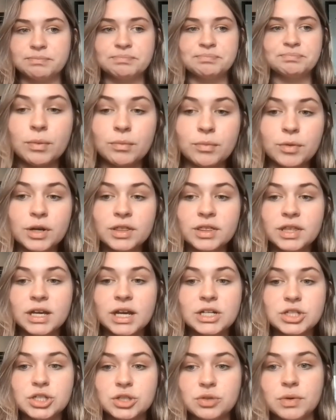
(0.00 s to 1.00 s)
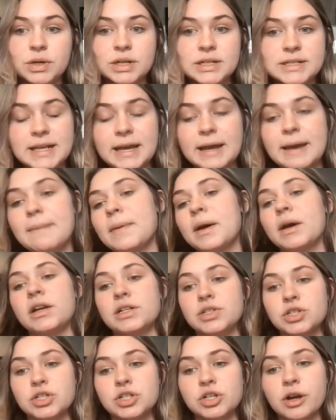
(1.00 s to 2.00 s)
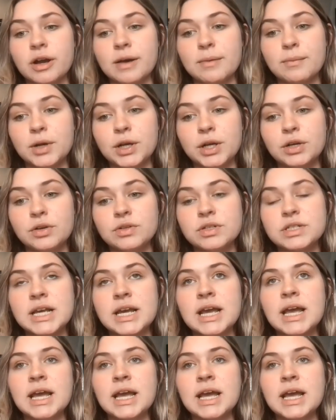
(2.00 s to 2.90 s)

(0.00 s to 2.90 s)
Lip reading: One more thing I do want to say about Instagram Reels